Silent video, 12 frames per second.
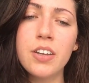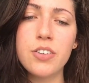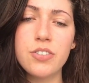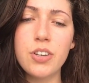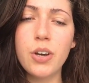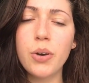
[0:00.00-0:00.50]

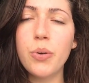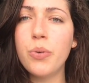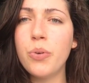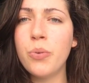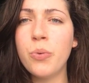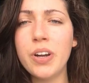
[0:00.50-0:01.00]
So
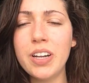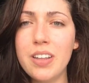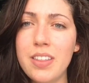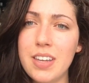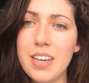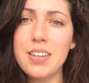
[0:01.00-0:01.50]
one of the
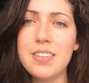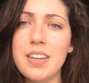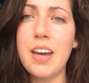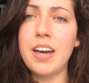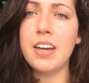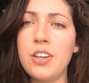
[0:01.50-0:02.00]
things
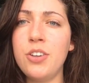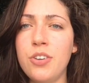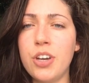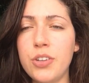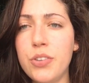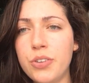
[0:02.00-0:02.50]
that you
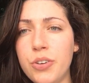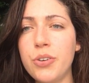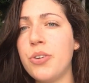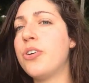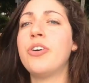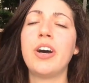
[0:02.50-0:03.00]
can
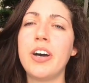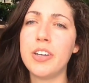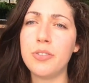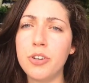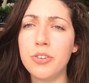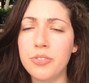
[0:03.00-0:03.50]
do
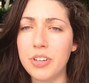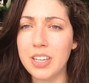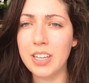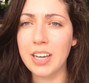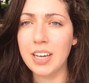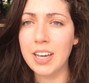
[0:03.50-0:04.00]
if you're
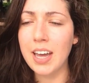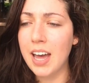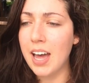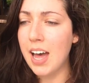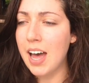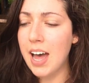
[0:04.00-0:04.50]
feeling
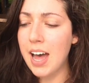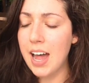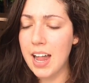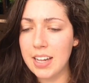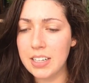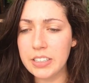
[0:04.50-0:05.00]

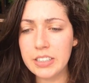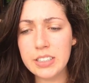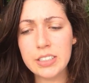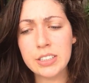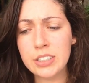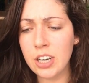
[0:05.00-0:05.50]

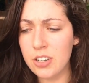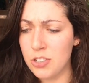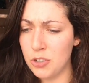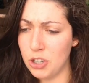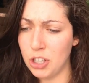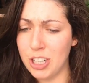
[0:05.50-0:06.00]
not
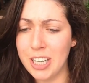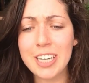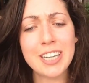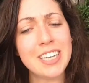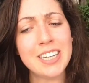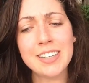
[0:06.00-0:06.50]
so good
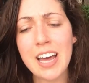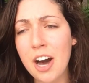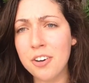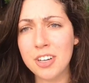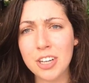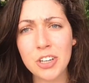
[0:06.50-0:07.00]
and
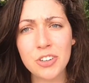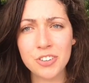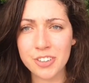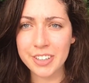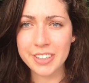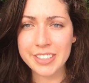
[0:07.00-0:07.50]
doubting
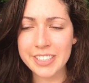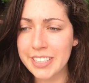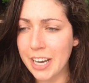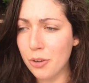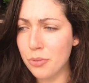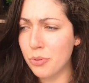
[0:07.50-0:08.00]
your
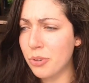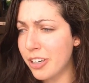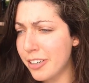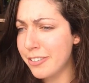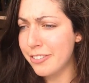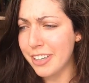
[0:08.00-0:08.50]

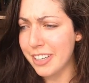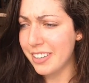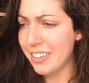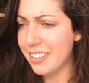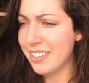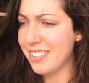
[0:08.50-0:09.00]
self-worth
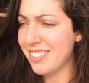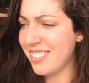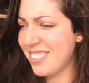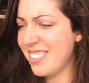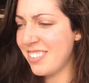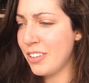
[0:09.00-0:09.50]
and
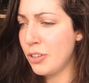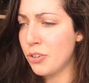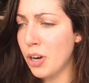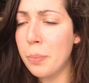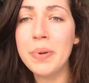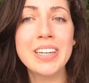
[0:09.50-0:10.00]

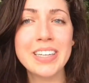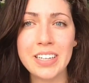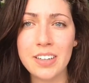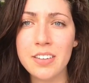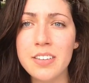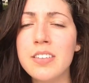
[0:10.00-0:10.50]
your
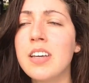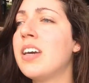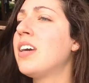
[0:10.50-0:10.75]
abilities,